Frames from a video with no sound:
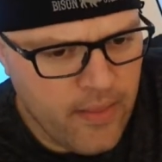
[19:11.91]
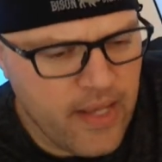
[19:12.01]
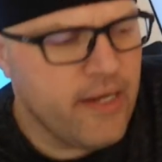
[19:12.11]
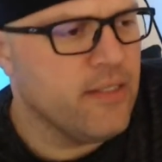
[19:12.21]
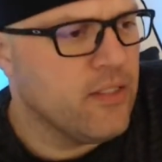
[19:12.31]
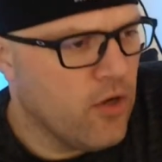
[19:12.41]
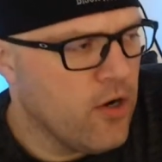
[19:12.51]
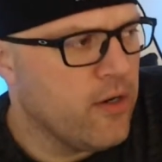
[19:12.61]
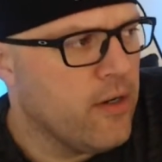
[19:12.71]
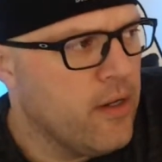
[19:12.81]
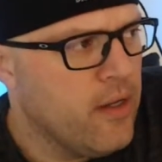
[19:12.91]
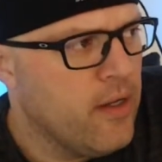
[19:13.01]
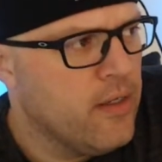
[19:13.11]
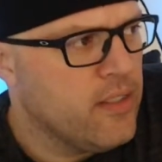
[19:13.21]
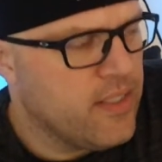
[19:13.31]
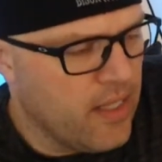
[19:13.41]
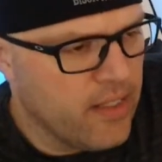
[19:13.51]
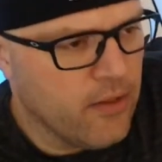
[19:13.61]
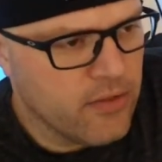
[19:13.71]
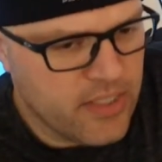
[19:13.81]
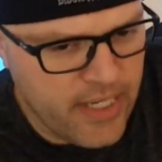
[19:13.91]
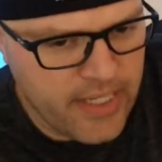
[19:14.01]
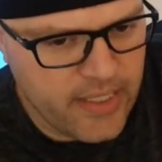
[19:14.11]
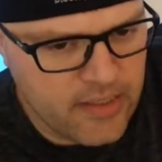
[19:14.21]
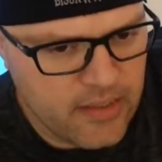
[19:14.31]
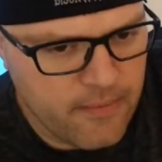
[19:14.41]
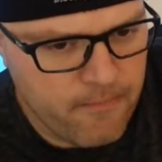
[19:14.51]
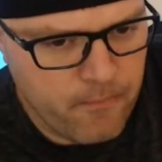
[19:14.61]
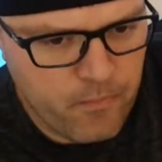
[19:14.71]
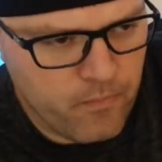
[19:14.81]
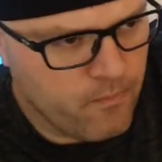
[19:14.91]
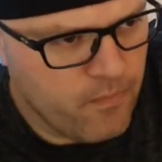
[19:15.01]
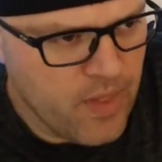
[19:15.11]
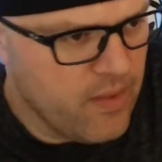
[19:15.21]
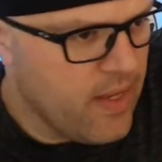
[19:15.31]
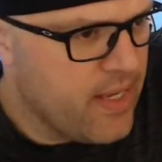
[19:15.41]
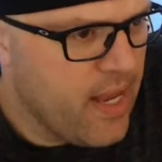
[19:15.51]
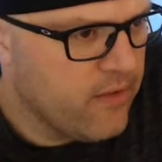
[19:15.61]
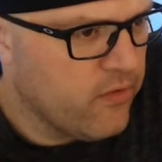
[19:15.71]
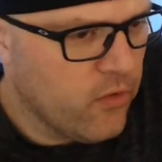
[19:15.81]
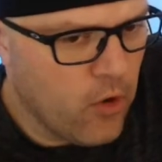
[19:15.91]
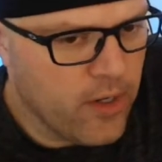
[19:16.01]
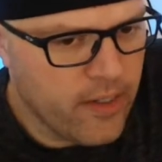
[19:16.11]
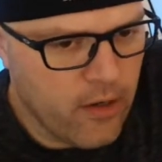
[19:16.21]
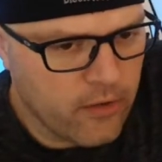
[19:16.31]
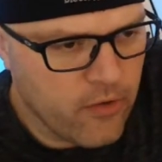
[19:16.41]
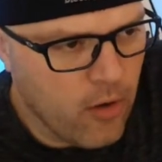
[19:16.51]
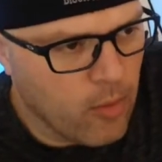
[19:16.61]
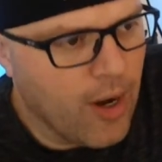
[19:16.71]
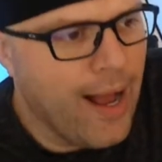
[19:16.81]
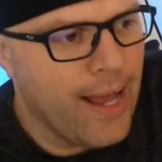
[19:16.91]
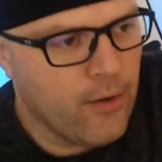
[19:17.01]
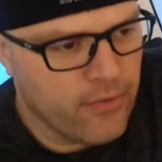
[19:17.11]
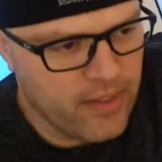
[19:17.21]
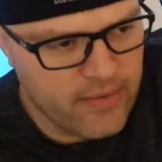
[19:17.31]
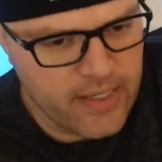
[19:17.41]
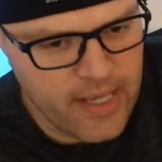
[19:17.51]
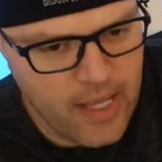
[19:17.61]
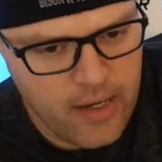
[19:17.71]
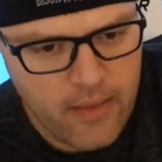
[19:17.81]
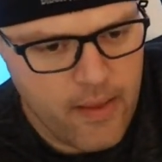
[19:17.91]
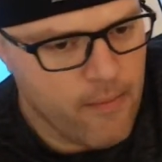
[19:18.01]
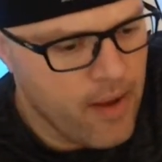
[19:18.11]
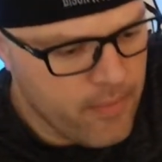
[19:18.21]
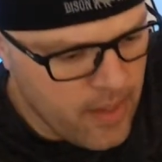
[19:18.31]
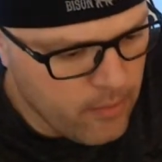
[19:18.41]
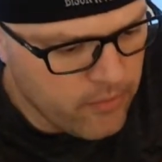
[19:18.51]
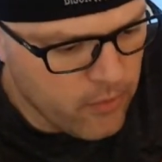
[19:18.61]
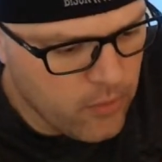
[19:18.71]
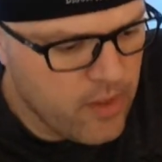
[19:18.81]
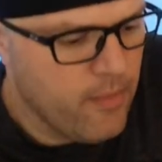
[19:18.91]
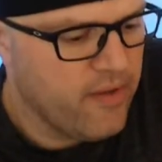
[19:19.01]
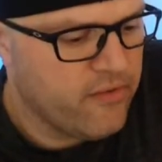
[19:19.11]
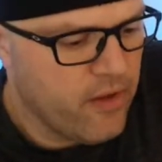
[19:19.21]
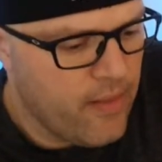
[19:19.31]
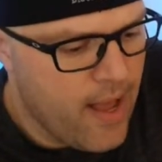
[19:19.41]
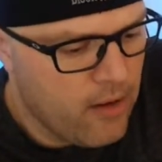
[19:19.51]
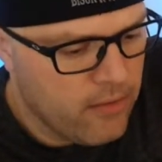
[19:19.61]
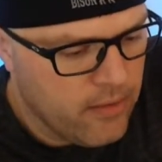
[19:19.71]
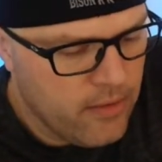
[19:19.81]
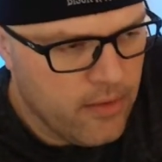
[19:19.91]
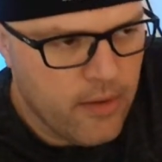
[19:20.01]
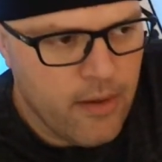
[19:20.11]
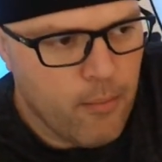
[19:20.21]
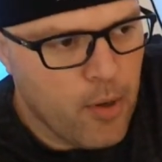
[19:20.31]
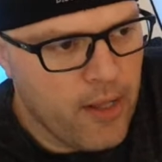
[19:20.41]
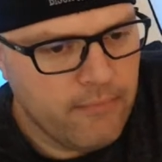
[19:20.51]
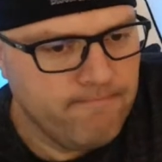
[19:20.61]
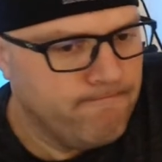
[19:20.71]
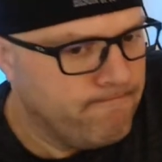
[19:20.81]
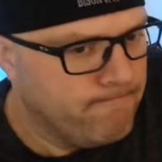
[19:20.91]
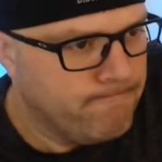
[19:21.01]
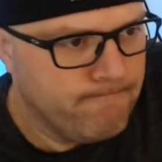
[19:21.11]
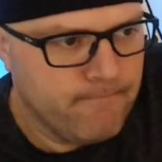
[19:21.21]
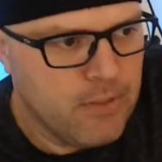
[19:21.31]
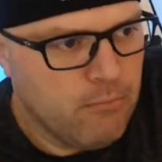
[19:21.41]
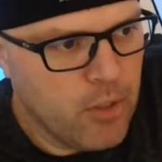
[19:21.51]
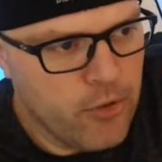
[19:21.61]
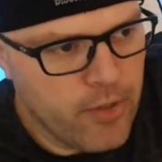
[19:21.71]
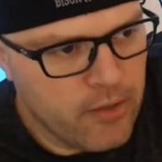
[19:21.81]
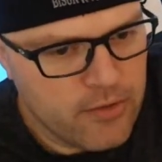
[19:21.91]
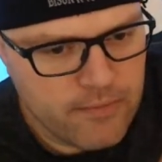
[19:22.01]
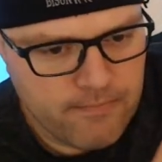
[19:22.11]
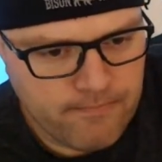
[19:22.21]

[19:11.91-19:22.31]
They need to start selling those tickets. They can't start it in October. I don't think they can. They might be able to, and they might sell out, but who knows?